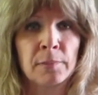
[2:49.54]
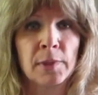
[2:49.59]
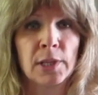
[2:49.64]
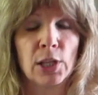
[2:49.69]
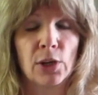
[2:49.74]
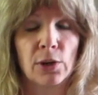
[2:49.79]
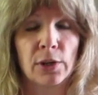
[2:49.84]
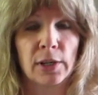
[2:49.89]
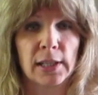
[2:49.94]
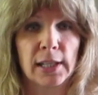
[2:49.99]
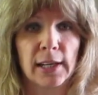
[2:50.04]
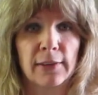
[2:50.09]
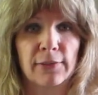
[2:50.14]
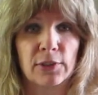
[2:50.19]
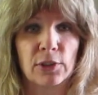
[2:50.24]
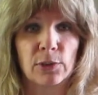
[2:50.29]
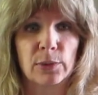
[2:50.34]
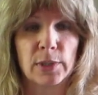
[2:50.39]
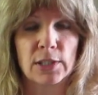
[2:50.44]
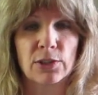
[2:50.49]
Lauren
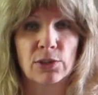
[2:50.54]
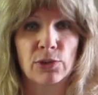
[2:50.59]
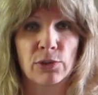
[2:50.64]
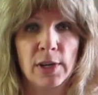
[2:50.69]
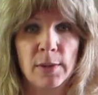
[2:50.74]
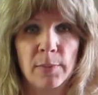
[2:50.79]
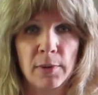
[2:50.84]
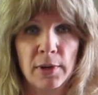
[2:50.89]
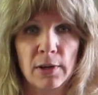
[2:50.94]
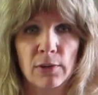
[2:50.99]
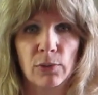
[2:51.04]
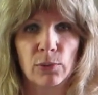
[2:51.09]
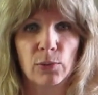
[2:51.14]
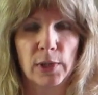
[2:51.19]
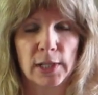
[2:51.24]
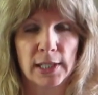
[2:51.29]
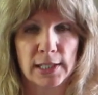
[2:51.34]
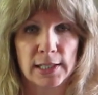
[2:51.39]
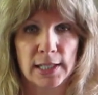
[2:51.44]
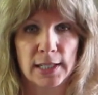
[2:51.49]
Lefkowitz Greber,
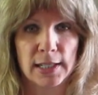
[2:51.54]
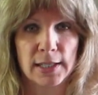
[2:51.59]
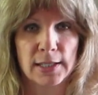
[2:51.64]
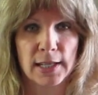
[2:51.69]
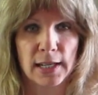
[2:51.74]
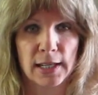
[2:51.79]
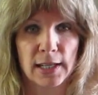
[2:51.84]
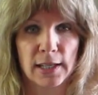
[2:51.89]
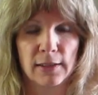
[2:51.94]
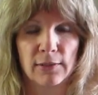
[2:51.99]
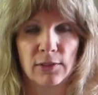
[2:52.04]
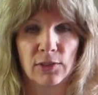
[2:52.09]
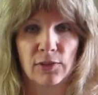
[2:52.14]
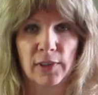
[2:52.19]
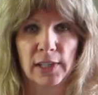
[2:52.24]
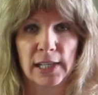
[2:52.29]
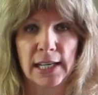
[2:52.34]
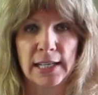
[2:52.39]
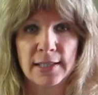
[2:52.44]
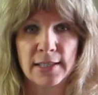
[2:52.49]
Realty Executives
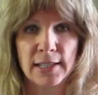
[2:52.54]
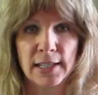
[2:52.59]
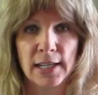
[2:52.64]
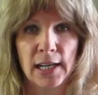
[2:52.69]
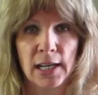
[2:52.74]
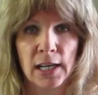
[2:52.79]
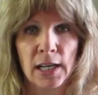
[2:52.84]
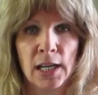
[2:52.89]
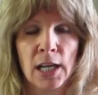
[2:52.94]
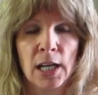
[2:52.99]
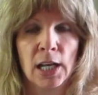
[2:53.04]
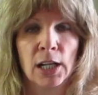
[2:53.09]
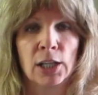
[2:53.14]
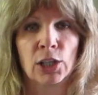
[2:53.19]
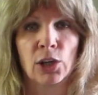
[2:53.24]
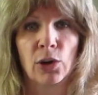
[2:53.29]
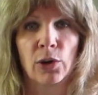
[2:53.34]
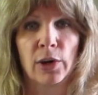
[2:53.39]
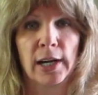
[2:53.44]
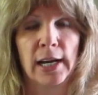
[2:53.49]
Valencia,
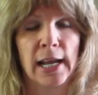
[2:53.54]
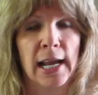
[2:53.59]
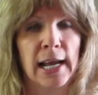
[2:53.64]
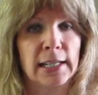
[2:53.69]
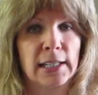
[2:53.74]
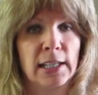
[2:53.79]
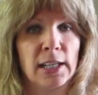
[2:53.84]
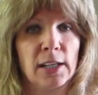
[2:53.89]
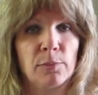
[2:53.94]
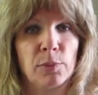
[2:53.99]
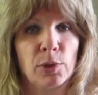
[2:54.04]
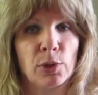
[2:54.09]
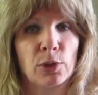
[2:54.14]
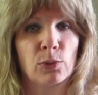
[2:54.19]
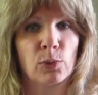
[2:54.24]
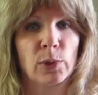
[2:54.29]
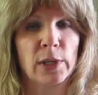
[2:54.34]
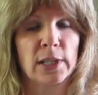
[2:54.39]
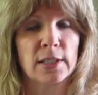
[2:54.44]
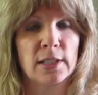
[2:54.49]
Lauren at keep your
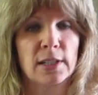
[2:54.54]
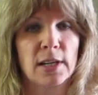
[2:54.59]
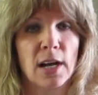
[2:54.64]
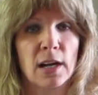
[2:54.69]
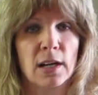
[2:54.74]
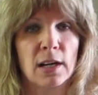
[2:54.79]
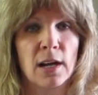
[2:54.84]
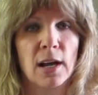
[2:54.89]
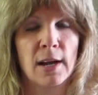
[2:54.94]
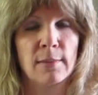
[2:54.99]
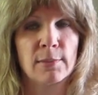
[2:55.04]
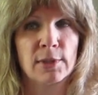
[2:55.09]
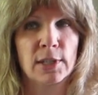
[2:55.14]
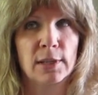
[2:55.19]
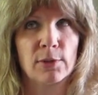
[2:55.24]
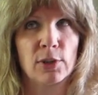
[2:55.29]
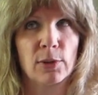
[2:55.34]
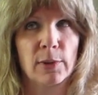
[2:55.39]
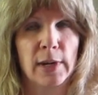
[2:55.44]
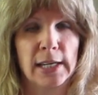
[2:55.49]
wits dot com,
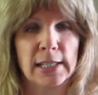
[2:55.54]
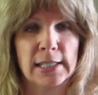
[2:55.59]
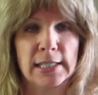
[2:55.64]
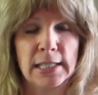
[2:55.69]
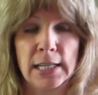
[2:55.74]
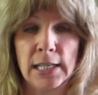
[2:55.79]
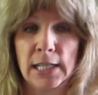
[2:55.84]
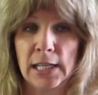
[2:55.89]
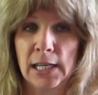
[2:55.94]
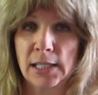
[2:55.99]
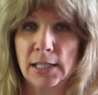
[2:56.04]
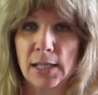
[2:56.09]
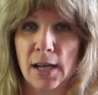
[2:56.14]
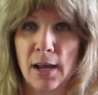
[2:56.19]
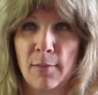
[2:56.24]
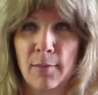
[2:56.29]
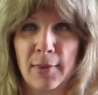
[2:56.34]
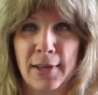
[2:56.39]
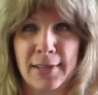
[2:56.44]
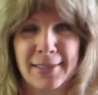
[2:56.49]
W I T like
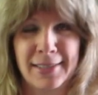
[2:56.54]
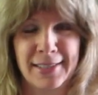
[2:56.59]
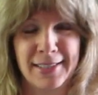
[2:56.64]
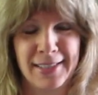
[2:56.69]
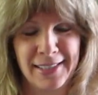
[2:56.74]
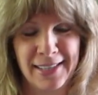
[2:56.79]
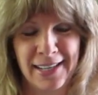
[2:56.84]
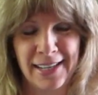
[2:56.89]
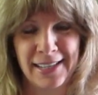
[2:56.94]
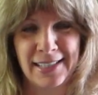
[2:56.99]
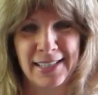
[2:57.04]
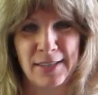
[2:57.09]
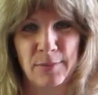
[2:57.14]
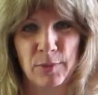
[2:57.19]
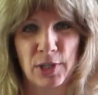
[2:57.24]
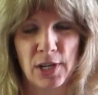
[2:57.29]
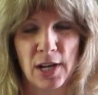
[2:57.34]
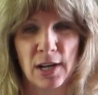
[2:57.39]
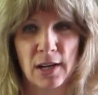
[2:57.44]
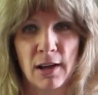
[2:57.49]
com, Z like
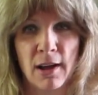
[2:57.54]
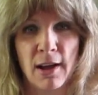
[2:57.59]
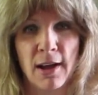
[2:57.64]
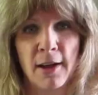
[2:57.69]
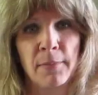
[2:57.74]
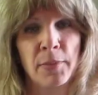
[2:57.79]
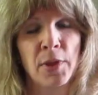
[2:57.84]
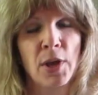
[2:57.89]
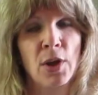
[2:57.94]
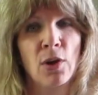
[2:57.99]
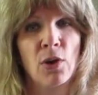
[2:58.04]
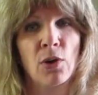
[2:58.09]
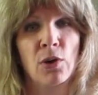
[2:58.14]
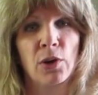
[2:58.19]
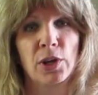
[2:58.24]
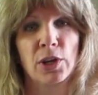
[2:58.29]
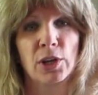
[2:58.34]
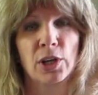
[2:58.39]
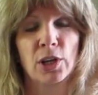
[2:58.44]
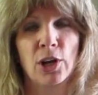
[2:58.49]
zebra dot com,
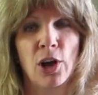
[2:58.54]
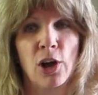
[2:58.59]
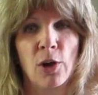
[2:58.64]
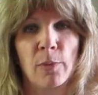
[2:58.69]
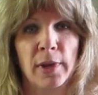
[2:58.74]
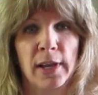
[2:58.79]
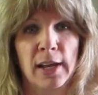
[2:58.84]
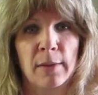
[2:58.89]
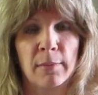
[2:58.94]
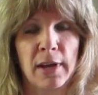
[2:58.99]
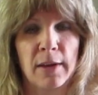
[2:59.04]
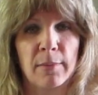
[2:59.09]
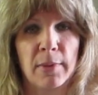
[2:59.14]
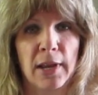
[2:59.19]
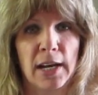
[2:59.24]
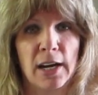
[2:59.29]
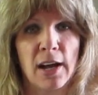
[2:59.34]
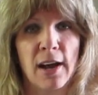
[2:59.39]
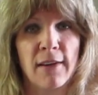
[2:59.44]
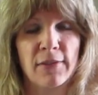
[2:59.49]
or you can call me at my
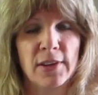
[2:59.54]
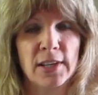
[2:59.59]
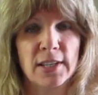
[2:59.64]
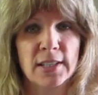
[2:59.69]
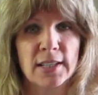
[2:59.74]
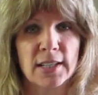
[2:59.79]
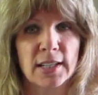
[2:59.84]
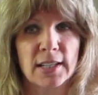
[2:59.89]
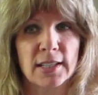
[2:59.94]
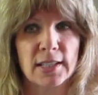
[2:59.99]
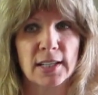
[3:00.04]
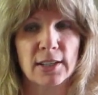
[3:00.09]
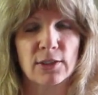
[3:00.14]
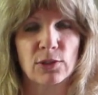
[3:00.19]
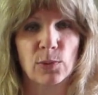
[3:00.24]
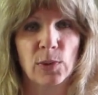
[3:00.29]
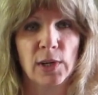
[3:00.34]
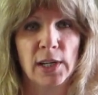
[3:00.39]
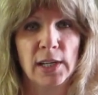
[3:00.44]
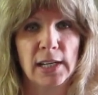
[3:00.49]
main office, six six
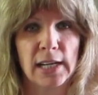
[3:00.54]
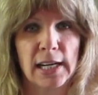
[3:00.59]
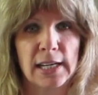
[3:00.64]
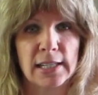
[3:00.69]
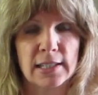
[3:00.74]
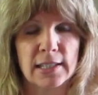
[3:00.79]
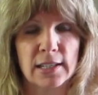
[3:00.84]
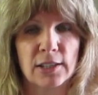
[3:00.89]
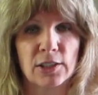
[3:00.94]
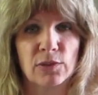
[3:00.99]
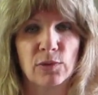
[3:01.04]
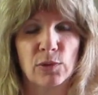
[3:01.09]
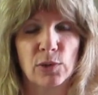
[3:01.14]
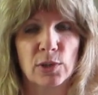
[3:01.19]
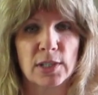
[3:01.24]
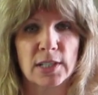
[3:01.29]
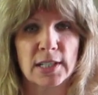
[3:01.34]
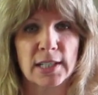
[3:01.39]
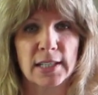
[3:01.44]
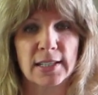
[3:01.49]
one, nine six
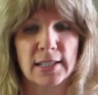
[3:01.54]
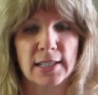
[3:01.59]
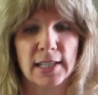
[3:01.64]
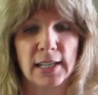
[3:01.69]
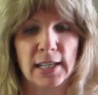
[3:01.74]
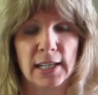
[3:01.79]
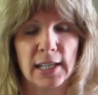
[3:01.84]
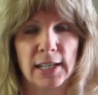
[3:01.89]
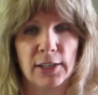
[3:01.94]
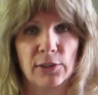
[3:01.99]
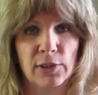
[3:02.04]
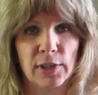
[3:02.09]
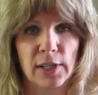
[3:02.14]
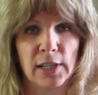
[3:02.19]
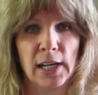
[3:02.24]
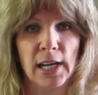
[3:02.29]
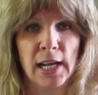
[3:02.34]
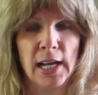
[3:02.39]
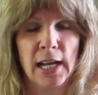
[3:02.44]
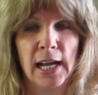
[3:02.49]
four, sixteen
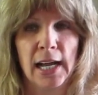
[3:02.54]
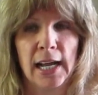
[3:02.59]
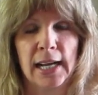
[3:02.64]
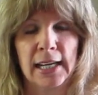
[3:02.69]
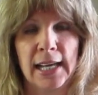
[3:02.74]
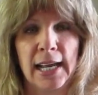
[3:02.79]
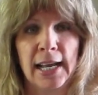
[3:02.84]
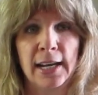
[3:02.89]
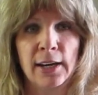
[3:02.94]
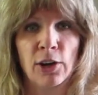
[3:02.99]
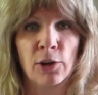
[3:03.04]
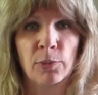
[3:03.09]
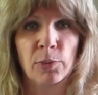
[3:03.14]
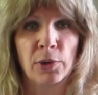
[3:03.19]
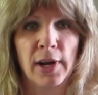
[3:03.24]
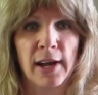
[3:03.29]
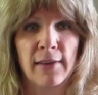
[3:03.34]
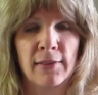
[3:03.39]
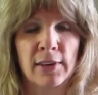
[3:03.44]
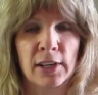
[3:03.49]
hundred. Again, hope
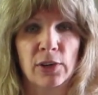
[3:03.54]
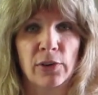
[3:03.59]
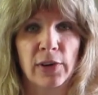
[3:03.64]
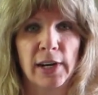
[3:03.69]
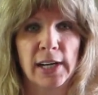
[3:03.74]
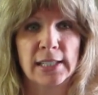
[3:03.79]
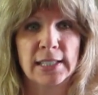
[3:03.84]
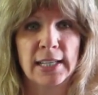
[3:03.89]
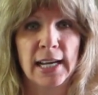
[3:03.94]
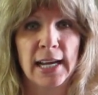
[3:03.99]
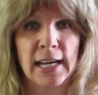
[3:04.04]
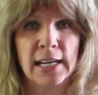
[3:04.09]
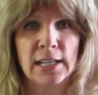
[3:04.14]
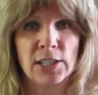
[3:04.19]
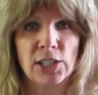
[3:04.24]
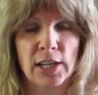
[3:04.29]
you're having a great day.